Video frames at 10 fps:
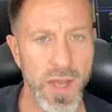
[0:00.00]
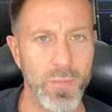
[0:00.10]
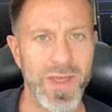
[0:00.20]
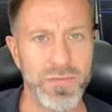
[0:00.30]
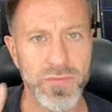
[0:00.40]

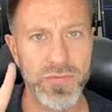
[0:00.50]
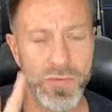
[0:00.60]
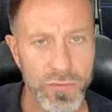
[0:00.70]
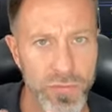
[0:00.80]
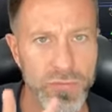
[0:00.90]
and we have
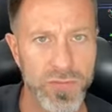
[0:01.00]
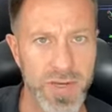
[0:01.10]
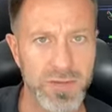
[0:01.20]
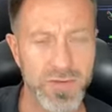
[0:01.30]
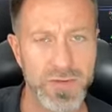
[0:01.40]
2
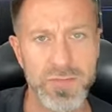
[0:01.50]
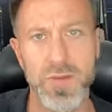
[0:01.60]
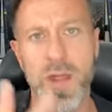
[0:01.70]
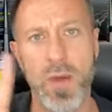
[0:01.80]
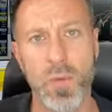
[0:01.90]

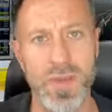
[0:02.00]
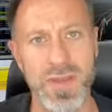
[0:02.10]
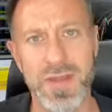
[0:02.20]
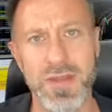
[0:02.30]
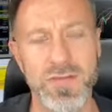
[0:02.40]
strategies
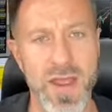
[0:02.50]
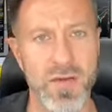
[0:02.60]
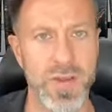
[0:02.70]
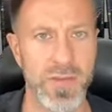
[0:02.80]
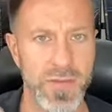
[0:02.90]
within each
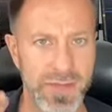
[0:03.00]
area.